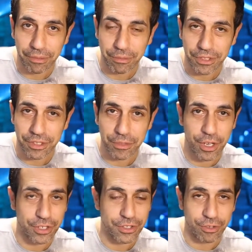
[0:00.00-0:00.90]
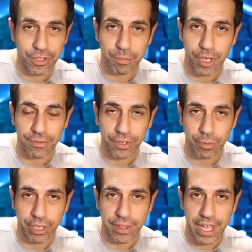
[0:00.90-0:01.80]
but some dogs don't respond very
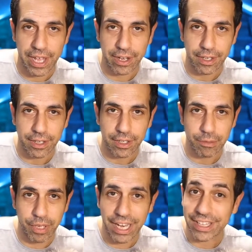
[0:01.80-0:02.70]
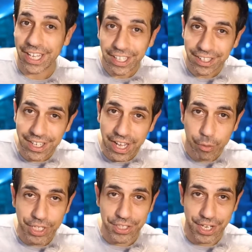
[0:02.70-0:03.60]
well to that. But at the end of the day,
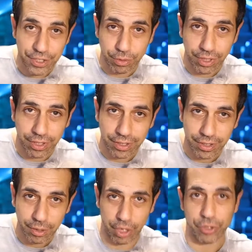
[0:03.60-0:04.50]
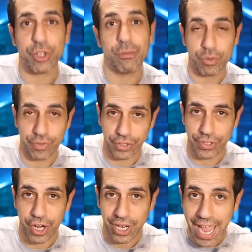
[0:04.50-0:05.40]
what does work? Well, you moving the
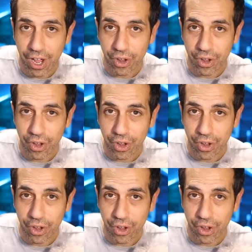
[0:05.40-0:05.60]
dog out.